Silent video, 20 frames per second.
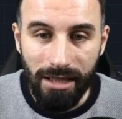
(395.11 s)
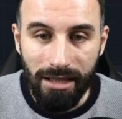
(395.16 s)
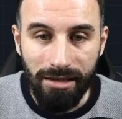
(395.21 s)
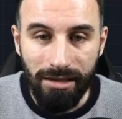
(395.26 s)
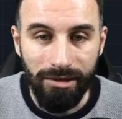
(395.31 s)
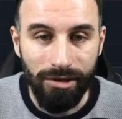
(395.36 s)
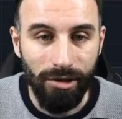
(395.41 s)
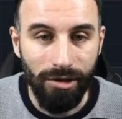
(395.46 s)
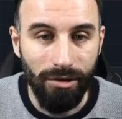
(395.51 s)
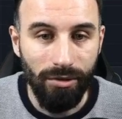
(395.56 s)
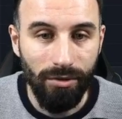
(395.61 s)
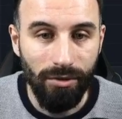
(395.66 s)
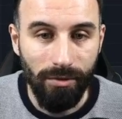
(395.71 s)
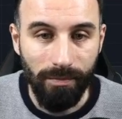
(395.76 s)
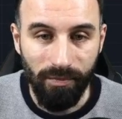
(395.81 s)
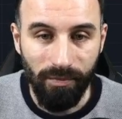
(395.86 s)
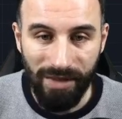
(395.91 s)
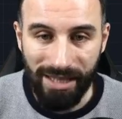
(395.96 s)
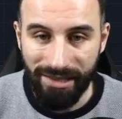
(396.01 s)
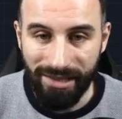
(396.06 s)
So
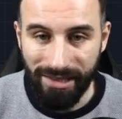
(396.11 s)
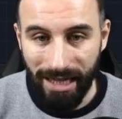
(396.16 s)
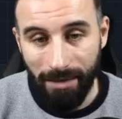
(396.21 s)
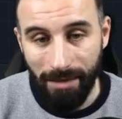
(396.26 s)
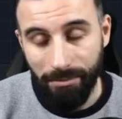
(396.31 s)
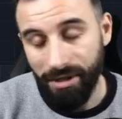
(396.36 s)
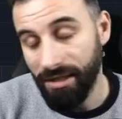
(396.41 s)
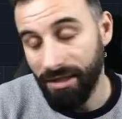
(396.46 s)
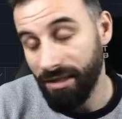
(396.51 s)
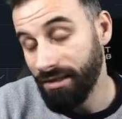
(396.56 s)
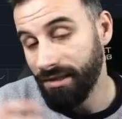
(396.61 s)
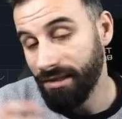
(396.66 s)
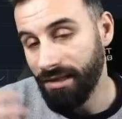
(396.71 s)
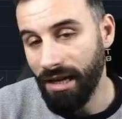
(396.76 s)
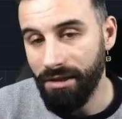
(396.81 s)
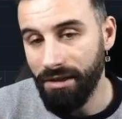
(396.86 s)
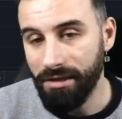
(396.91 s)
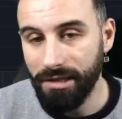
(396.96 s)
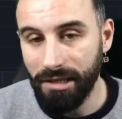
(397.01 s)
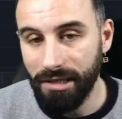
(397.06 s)
scalping is
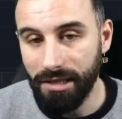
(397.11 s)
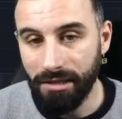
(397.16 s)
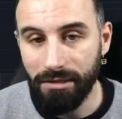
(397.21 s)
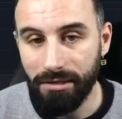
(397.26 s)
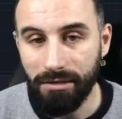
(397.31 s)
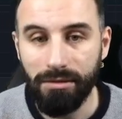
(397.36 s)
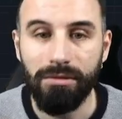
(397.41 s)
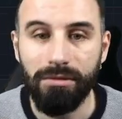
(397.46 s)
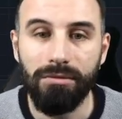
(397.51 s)
another deal.